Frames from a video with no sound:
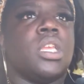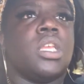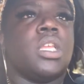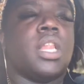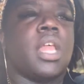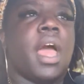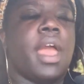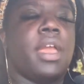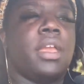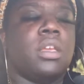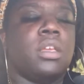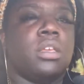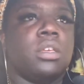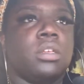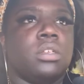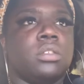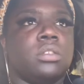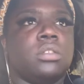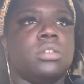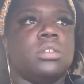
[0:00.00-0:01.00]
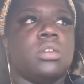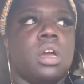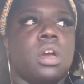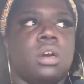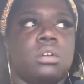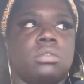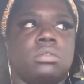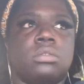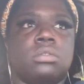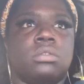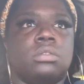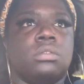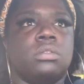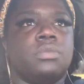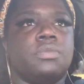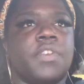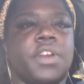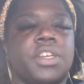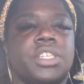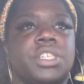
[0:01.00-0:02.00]
like, you know,
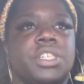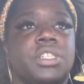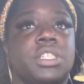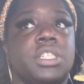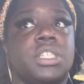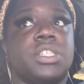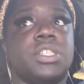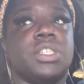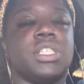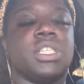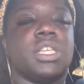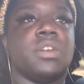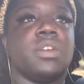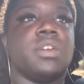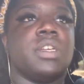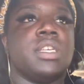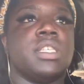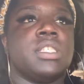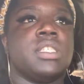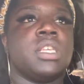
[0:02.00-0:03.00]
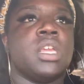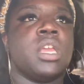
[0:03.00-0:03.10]
first year teacher series,